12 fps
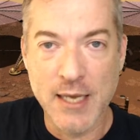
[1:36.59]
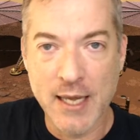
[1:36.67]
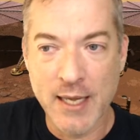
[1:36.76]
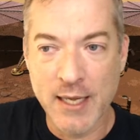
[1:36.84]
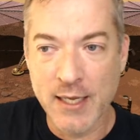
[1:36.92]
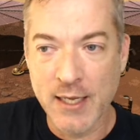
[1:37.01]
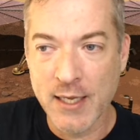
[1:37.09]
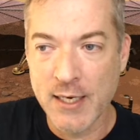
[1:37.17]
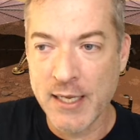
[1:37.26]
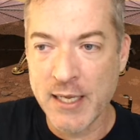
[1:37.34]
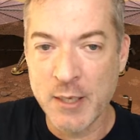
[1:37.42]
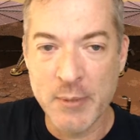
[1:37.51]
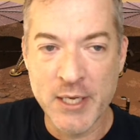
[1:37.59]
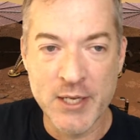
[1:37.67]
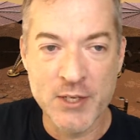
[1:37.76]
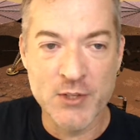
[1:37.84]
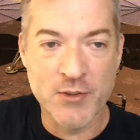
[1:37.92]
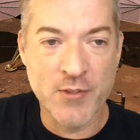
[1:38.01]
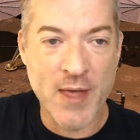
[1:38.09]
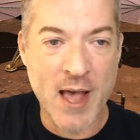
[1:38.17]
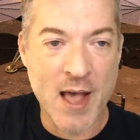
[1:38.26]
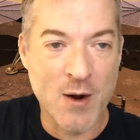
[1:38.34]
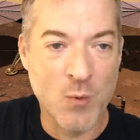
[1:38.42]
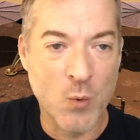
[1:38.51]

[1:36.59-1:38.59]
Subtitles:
an image that